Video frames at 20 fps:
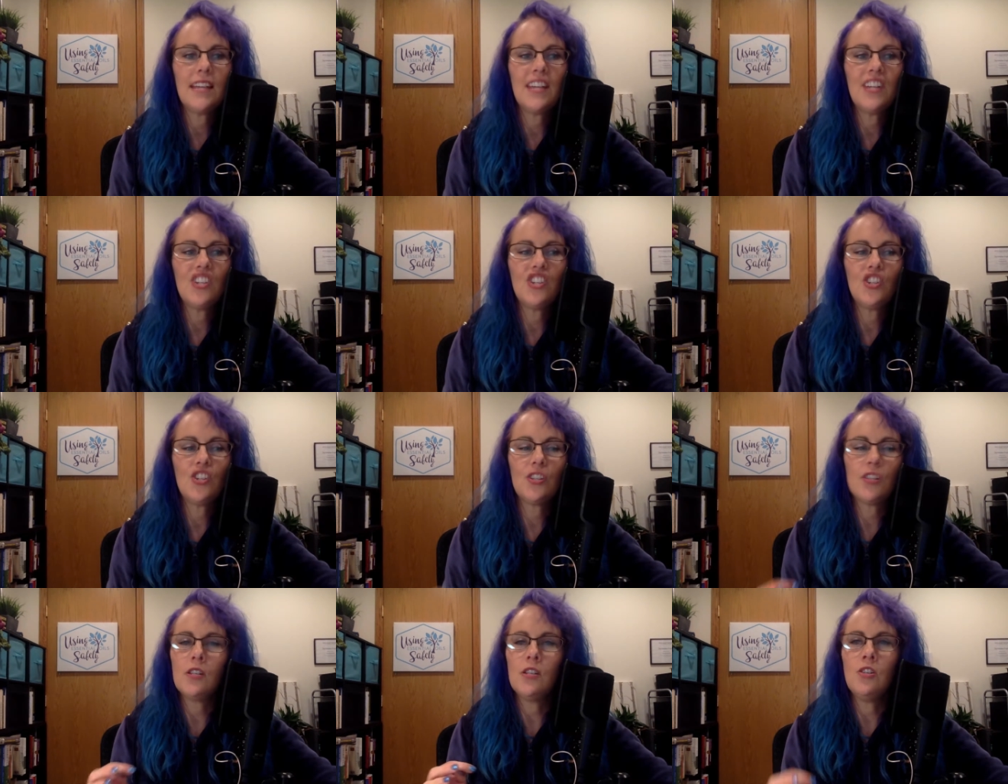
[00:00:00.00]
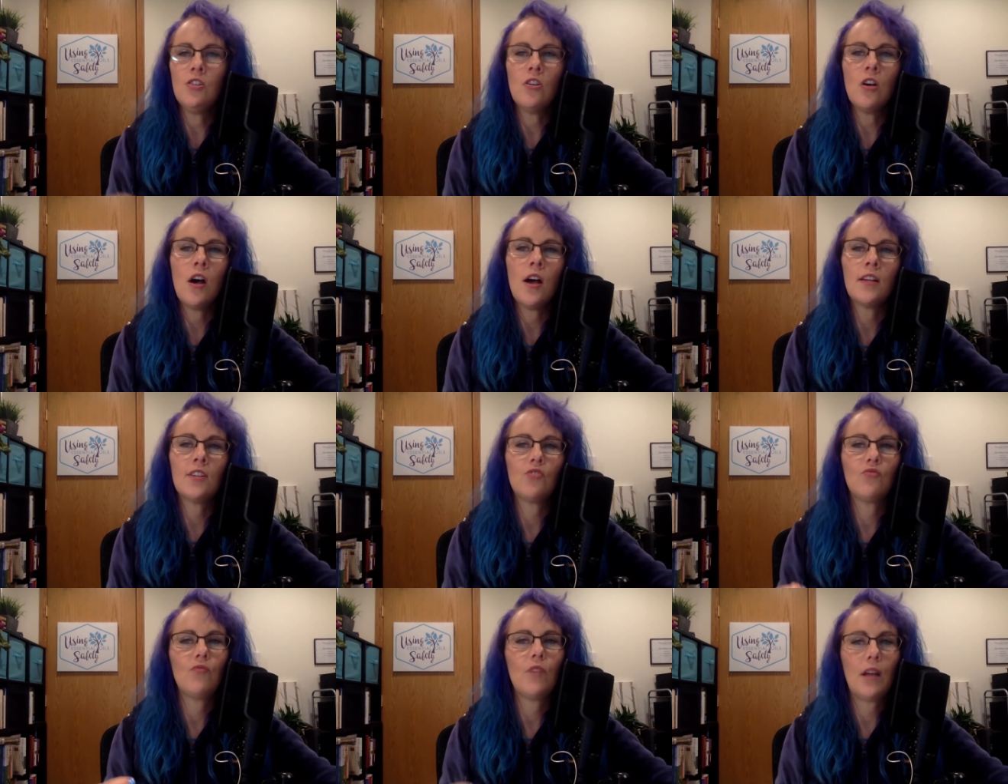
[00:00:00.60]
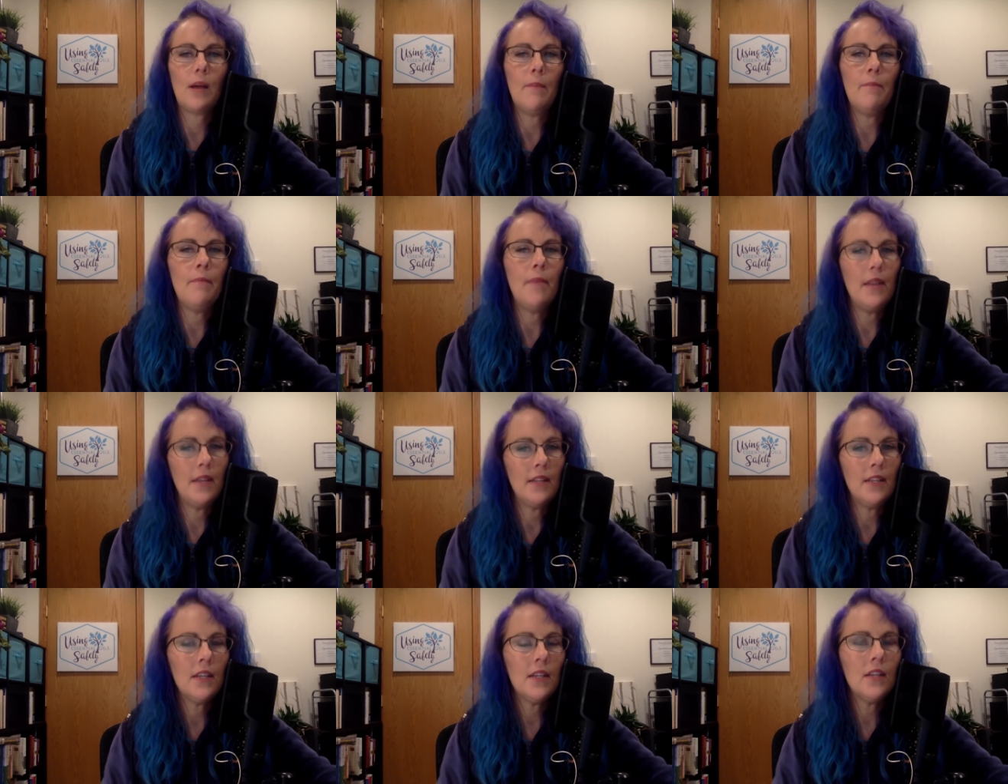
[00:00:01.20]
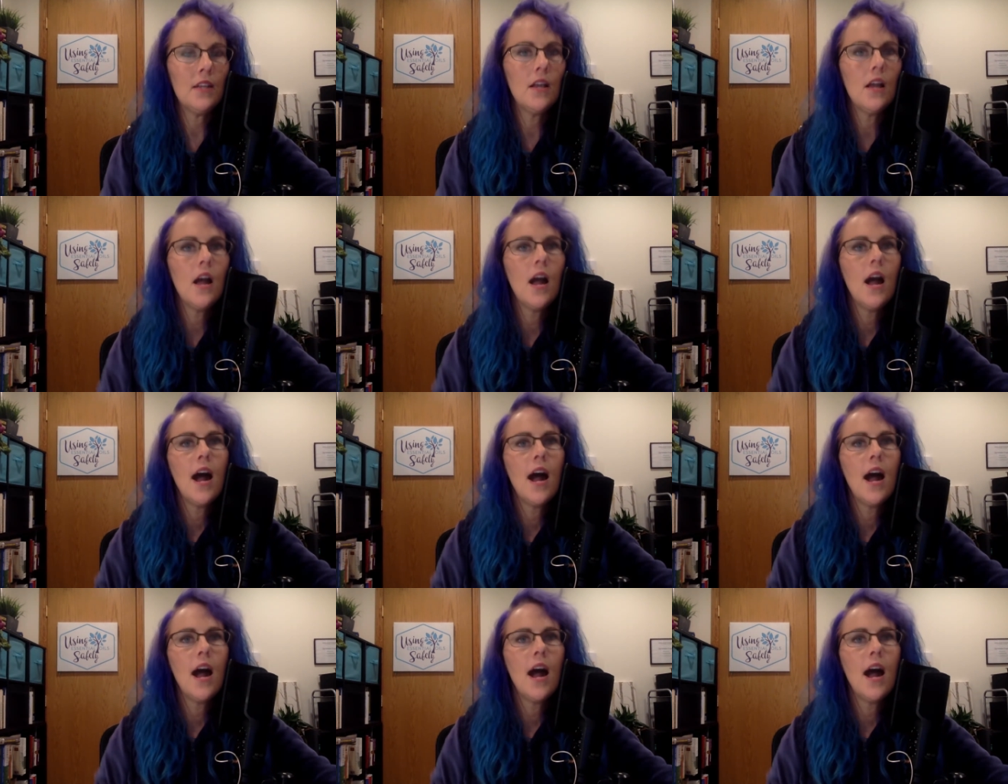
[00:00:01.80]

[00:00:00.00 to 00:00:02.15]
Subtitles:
It's just not recommended,